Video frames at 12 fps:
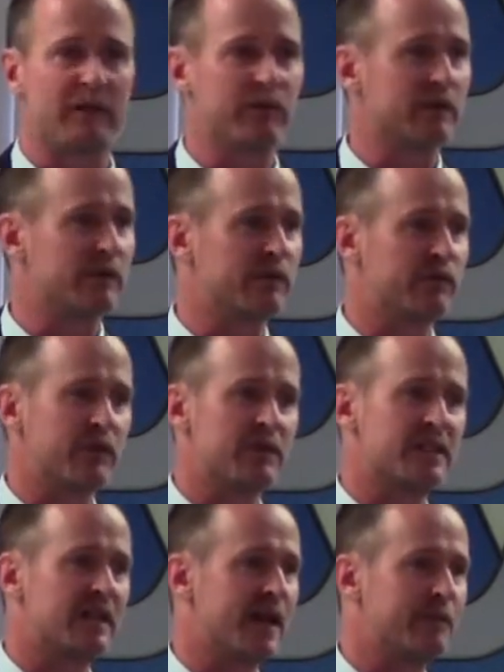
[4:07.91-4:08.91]
for the
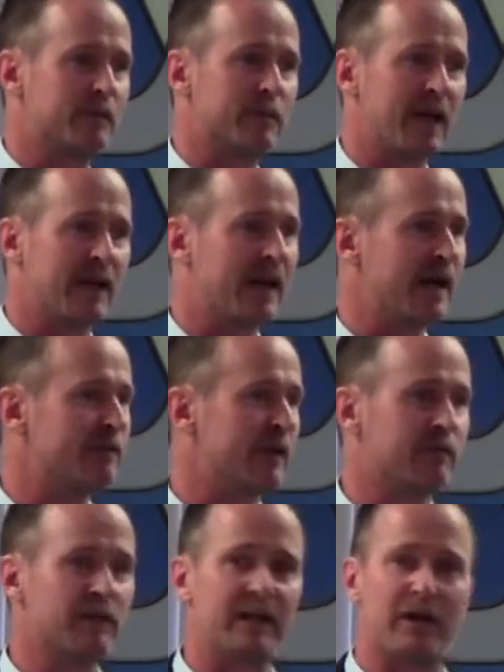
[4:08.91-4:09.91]
first time in my life, I
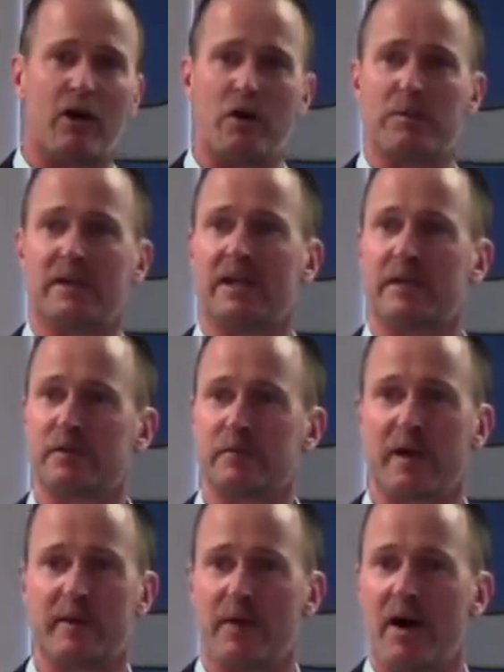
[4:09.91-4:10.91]
really opened up to
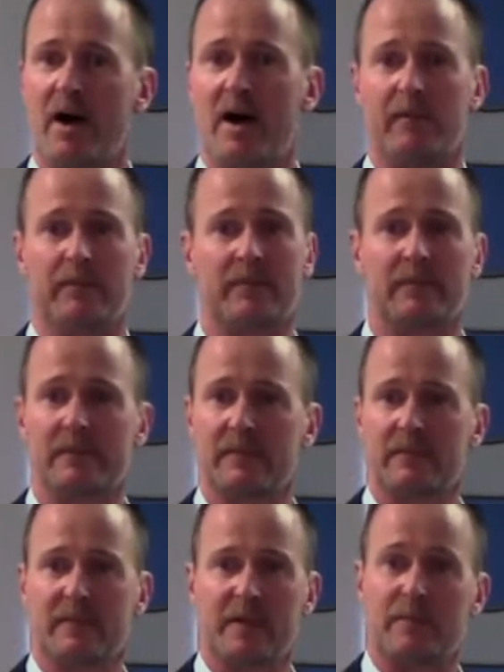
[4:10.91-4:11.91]
my mom,
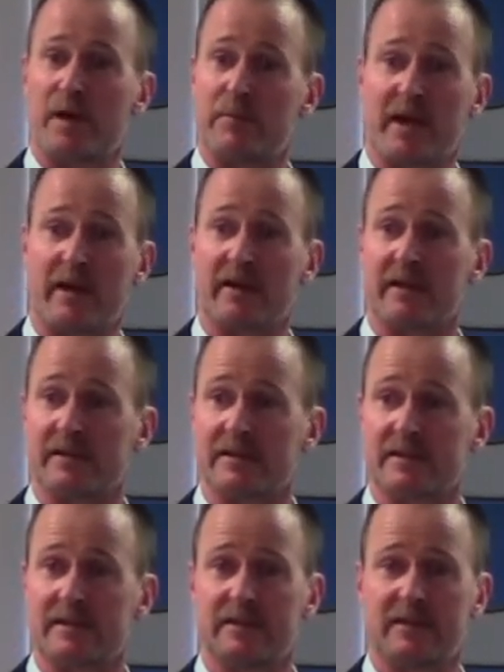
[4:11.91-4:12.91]
my
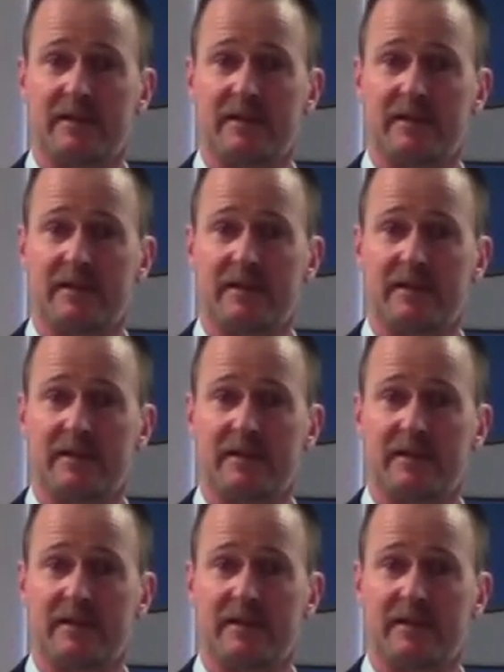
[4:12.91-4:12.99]
parents.